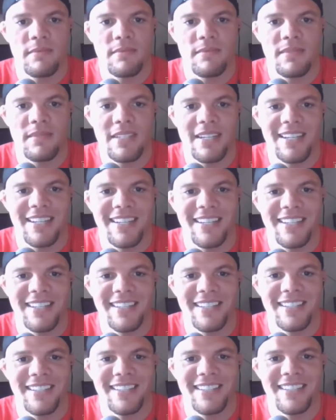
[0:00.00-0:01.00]

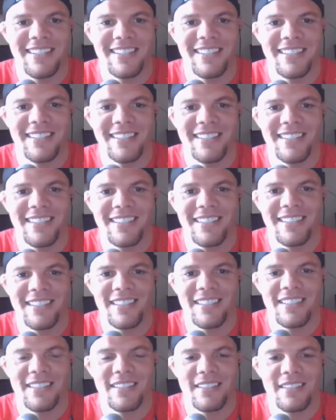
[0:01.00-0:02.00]

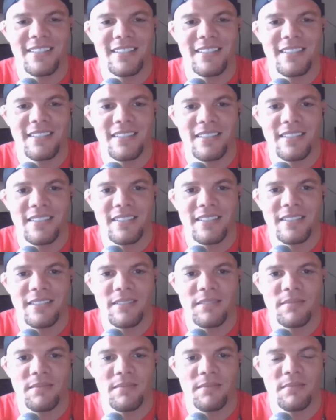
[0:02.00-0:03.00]

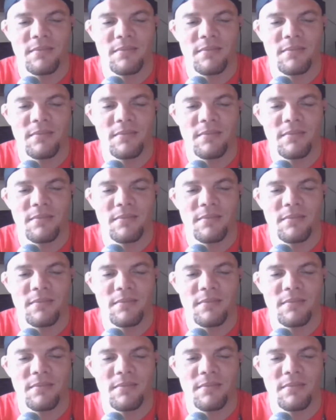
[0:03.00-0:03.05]
No words are spoken by the person on screen.